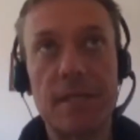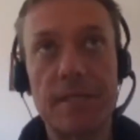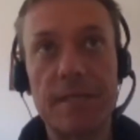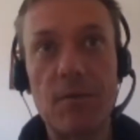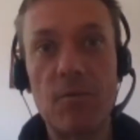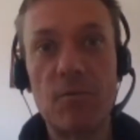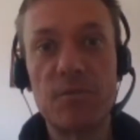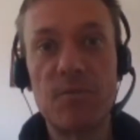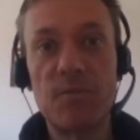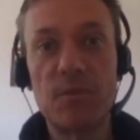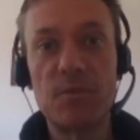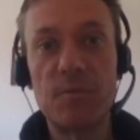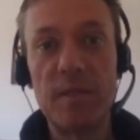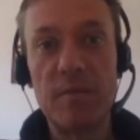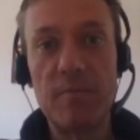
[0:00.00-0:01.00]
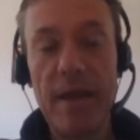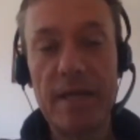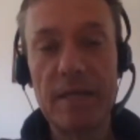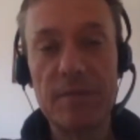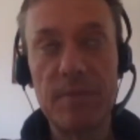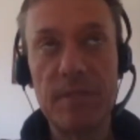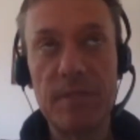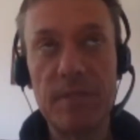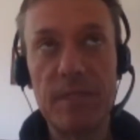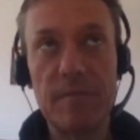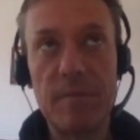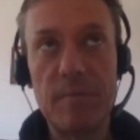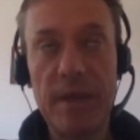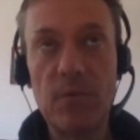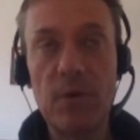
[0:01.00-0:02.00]
think that was supposed to be
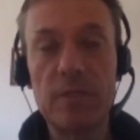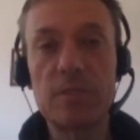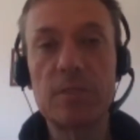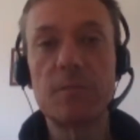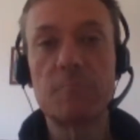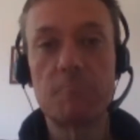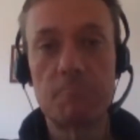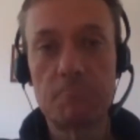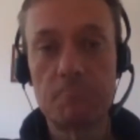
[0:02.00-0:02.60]
the main ones.